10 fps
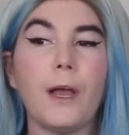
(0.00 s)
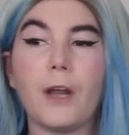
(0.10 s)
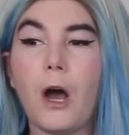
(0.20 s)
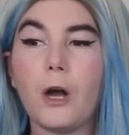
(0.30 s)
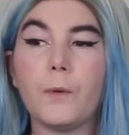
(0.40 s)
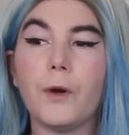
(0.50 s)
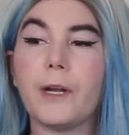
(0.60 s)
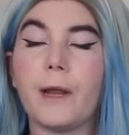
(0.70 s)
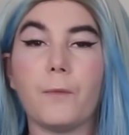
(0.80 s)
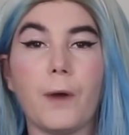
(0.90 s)
and
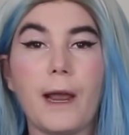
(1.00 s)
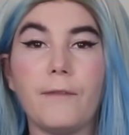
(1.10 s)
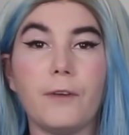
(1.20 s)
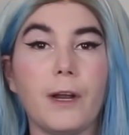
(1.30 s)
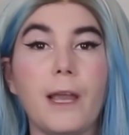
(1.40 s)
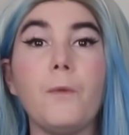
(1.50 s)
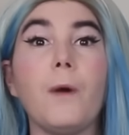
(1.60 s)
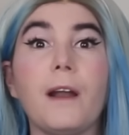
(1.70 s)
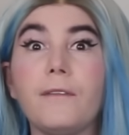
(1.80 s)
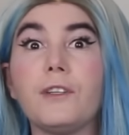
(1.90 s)
awkward and whatever in
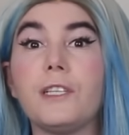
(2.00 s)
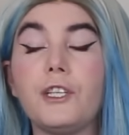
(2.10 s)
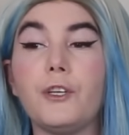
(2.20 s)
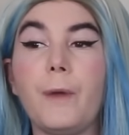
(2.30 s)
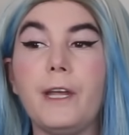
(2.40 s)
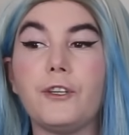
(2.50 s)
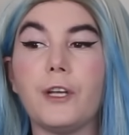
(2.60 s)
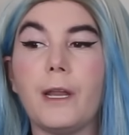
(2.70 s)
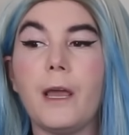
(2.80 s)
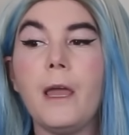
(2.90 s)
whatever
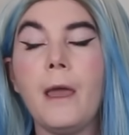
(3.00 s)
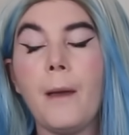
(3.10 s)
situation.